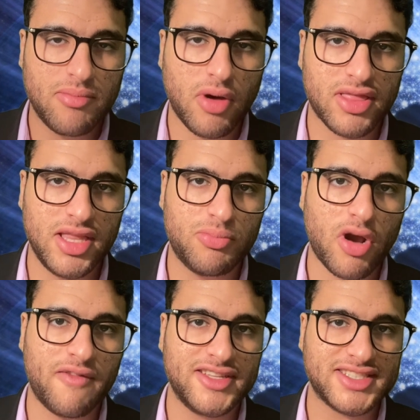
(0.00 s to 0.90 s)
monthly
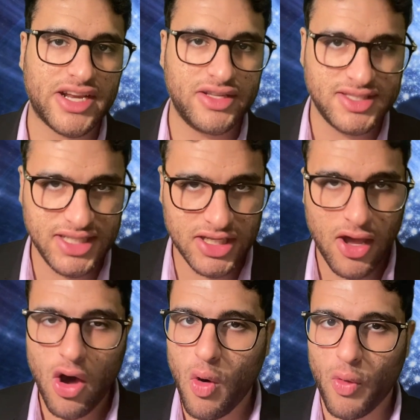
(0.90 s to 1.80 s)
profits guaranteed,
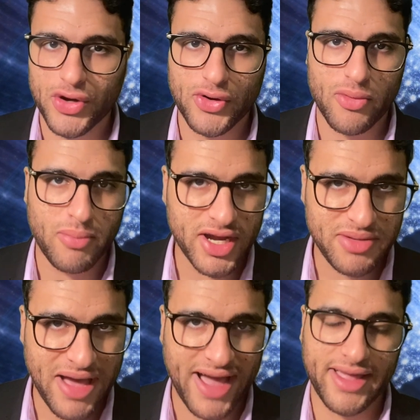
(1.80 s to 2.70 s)
or your money
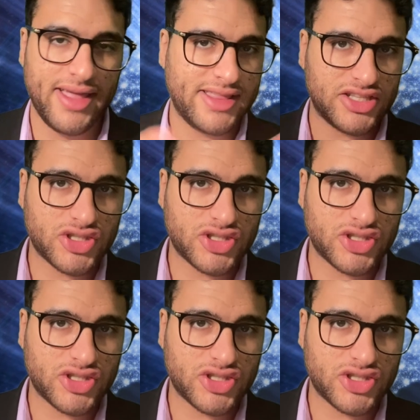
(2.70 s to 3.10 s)
back. That's